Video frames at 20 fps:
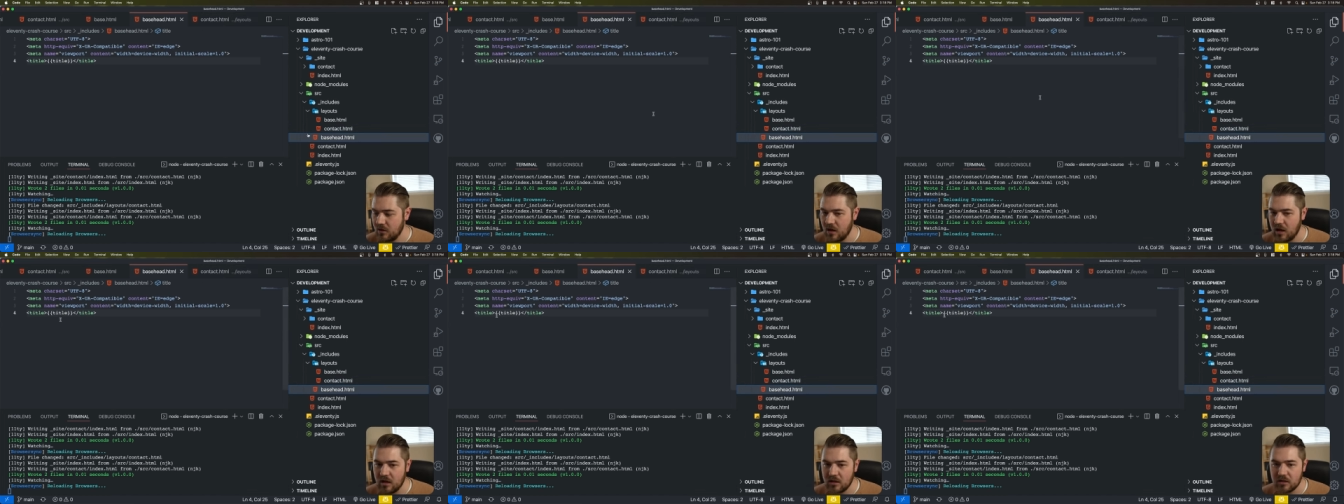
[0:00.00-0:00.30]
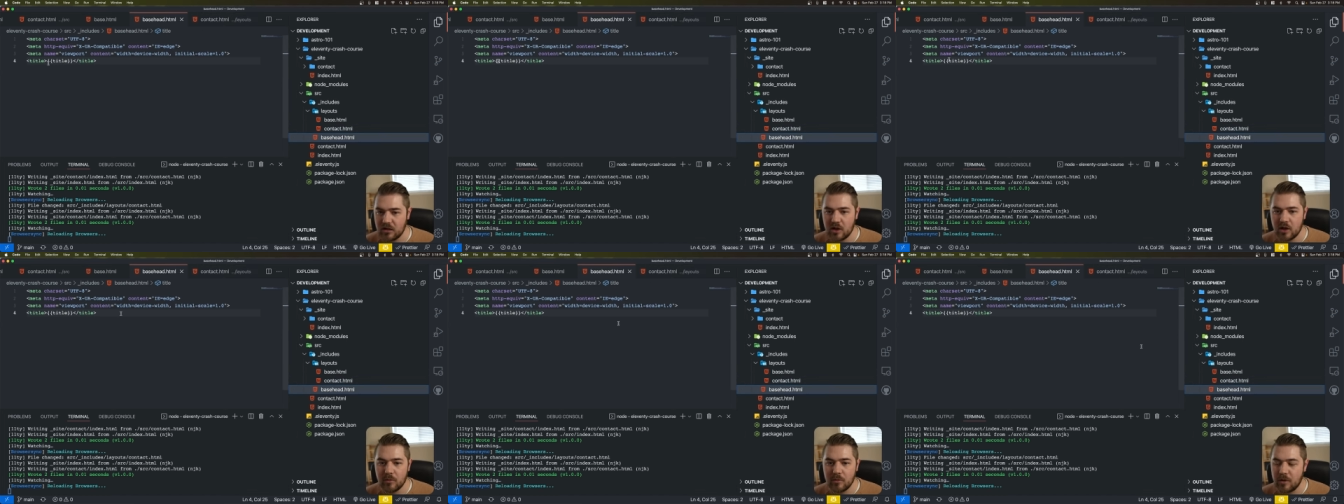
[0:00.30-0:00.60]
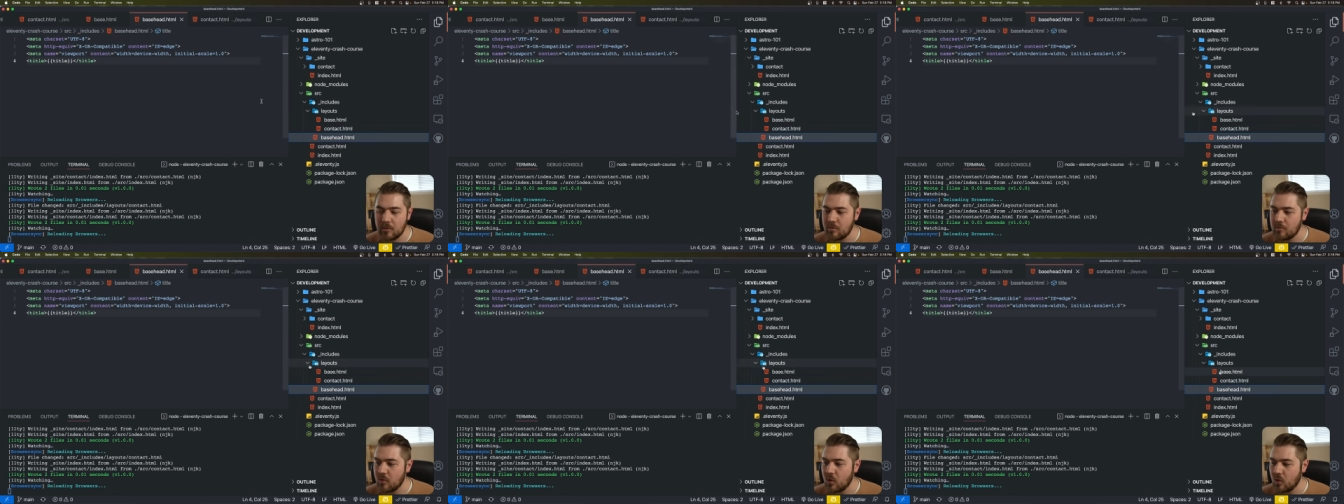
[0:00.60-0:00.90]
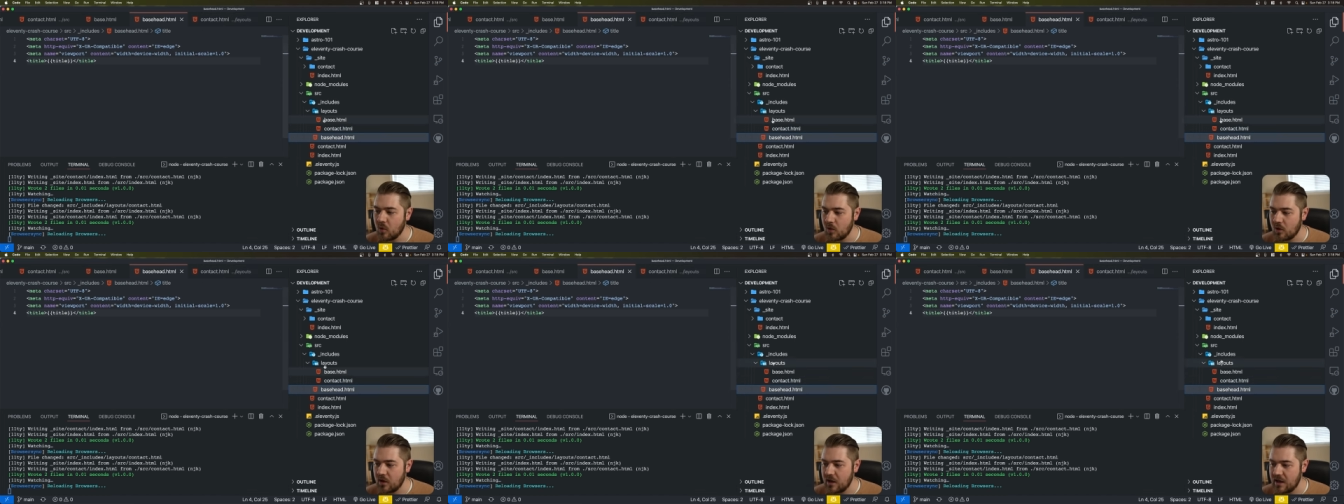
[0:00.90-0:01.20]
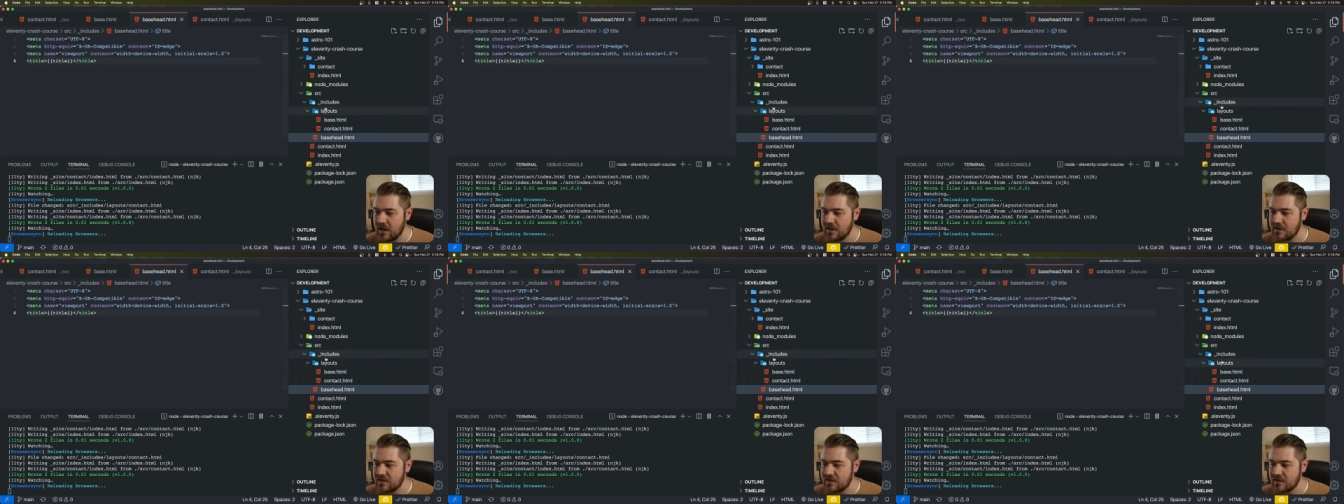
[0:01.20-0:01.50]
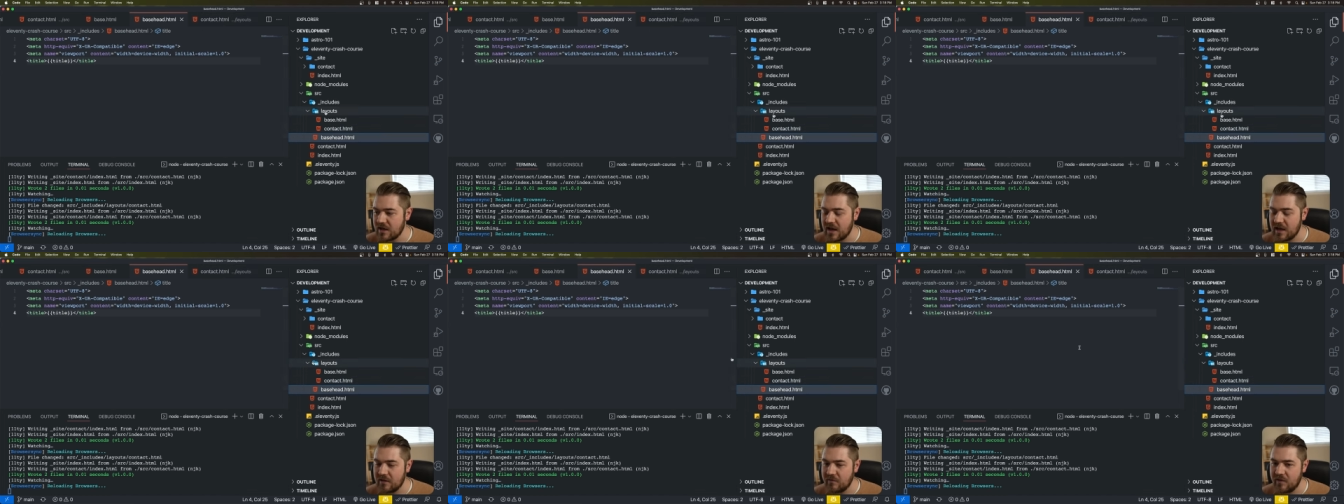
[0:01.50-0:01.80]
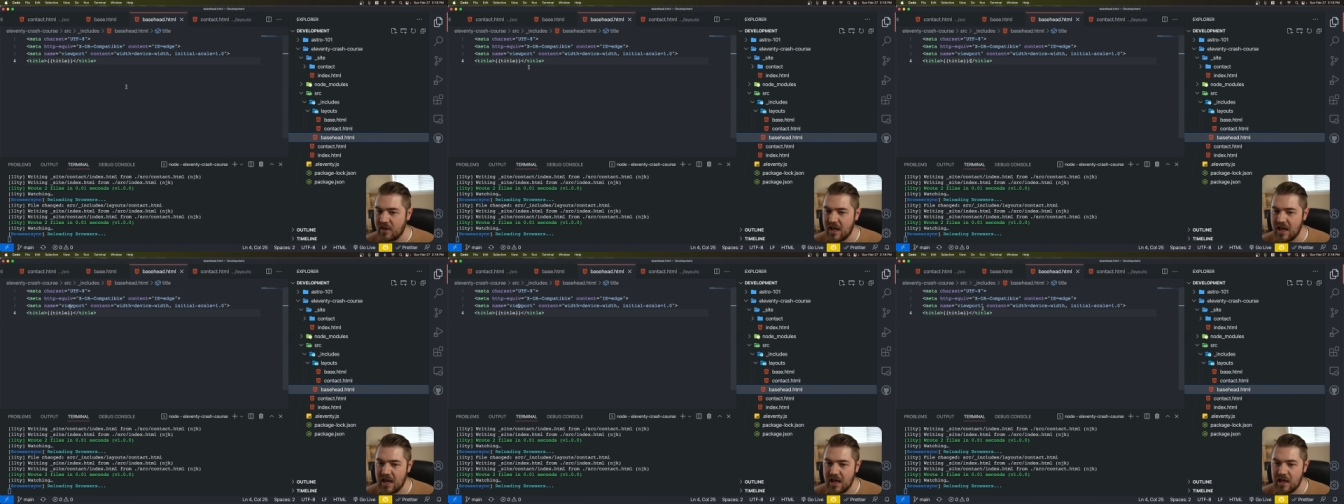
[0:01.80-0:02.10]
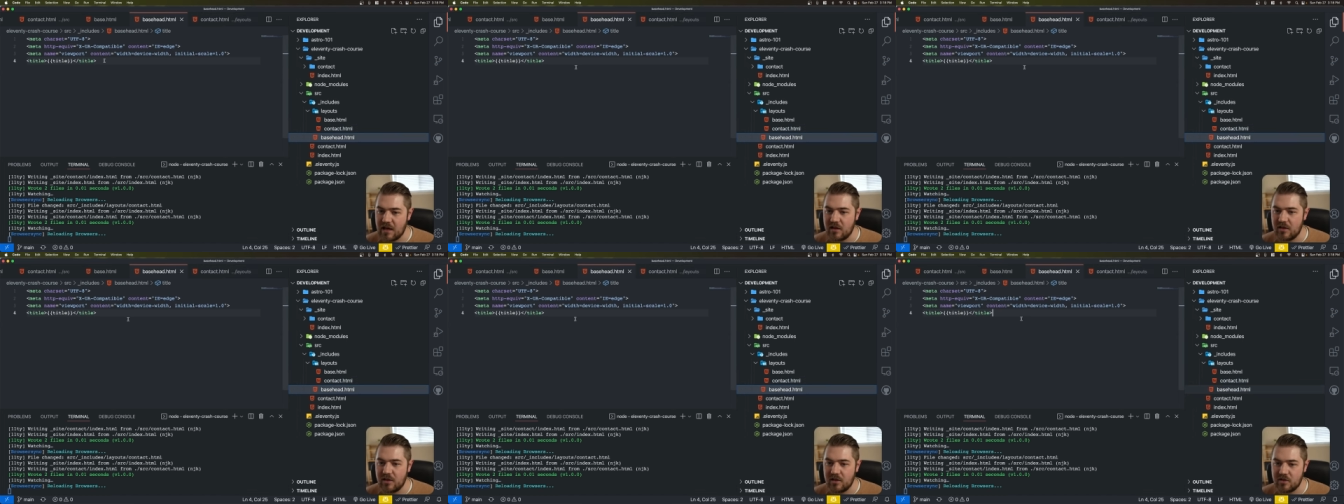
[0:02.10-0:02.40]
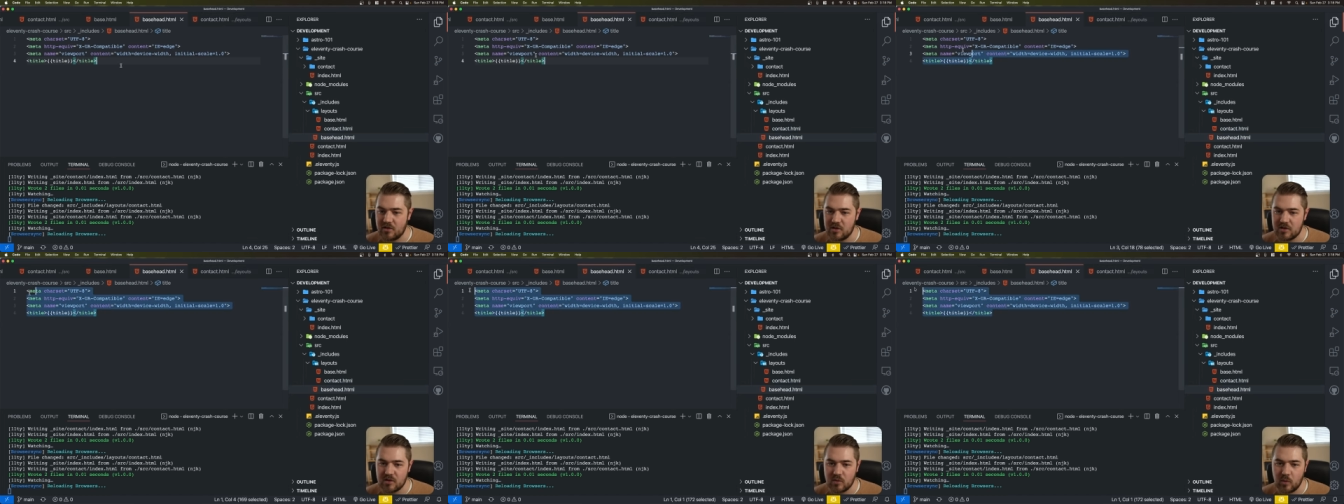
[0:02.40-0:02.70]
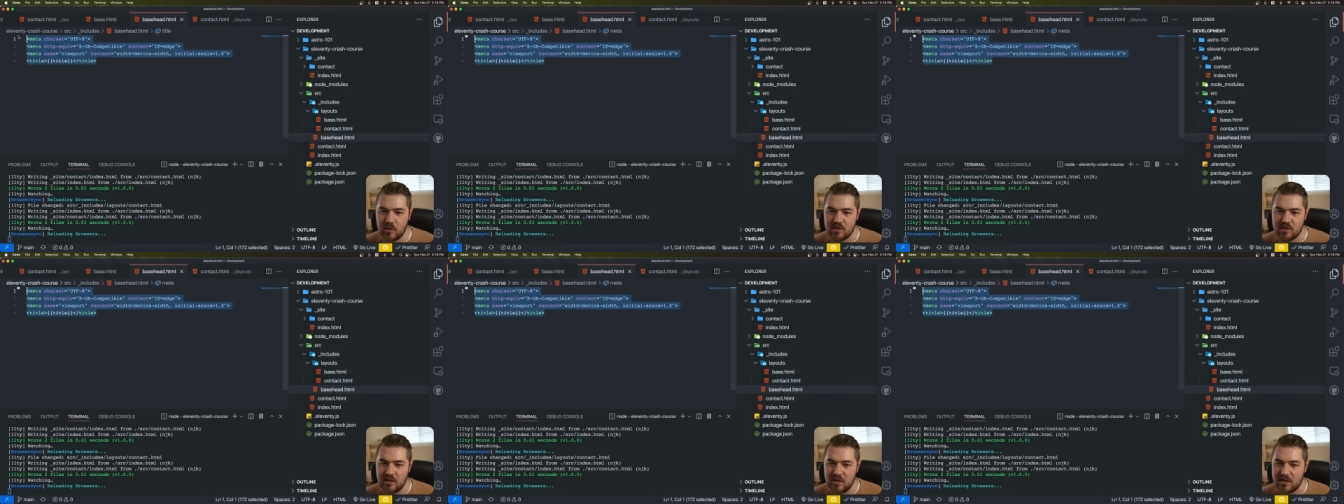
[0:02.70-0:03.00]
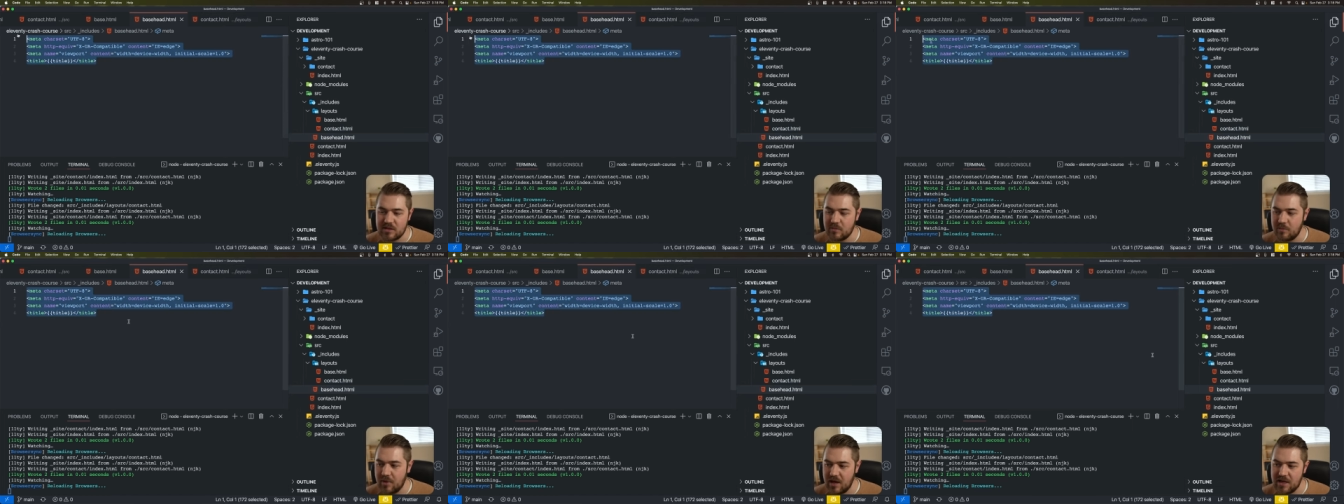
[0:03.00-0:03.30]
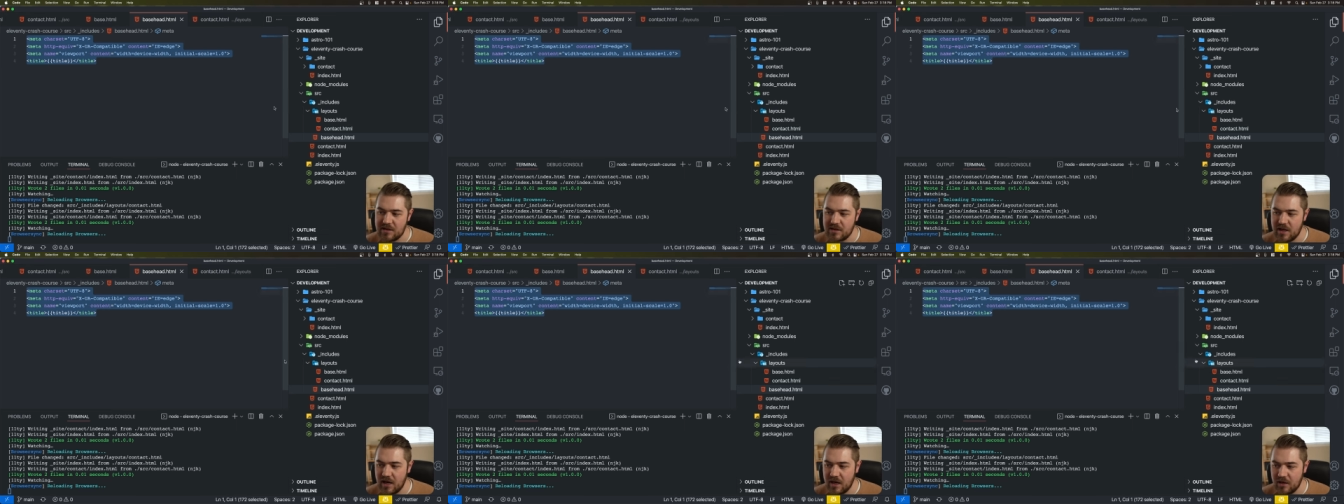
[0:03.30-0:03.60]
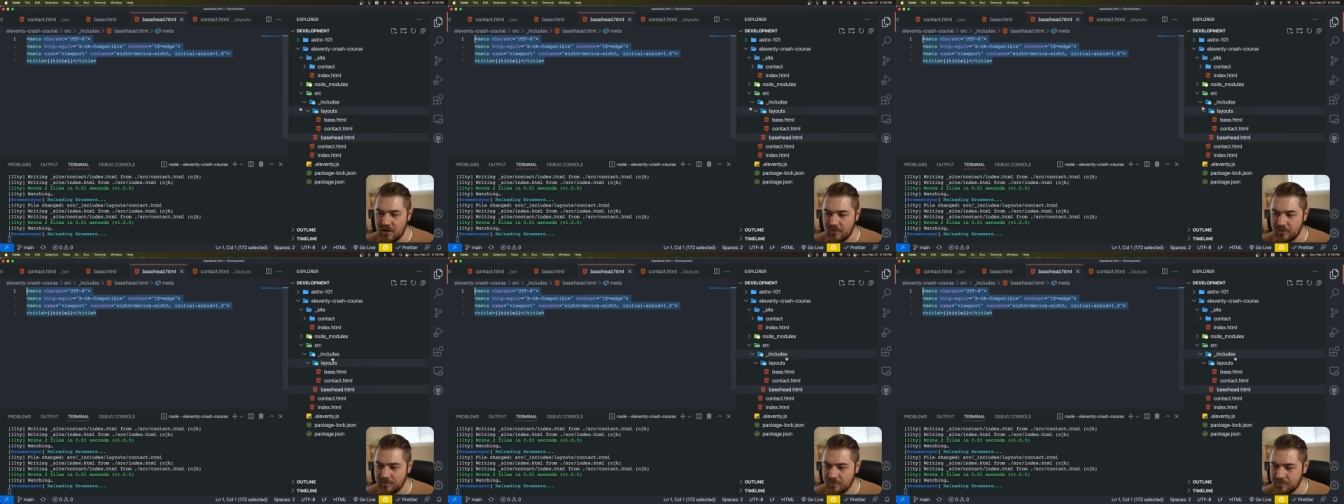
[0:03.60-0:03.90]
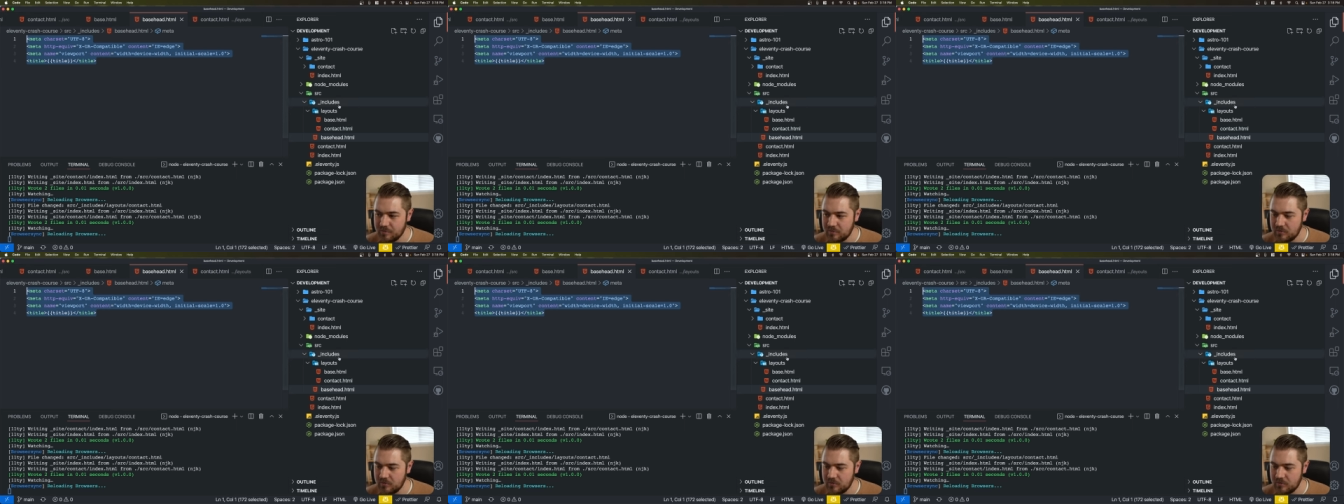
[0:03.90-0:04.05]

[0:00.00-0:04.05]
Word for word: a little bit more inside of the head than just what's in this base head.